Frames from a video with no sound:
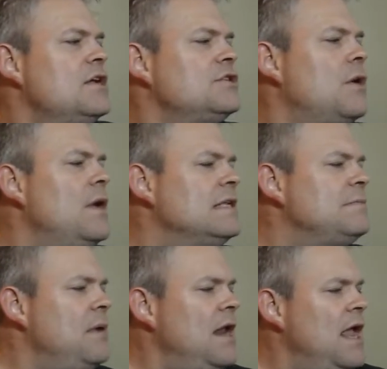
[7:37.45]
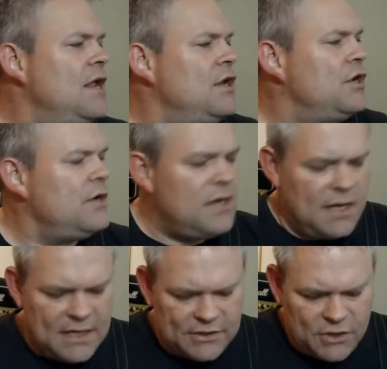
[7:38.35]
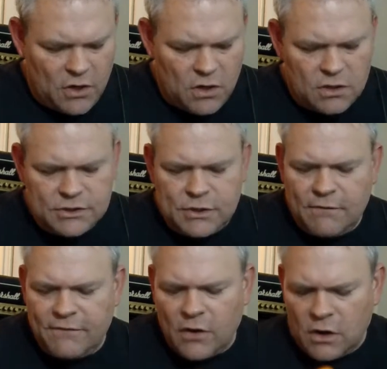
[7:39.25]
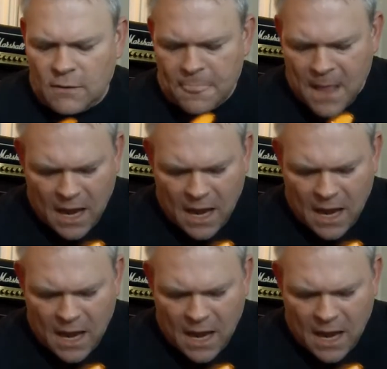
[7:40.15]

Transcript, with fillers: So it's been a good guitar so far.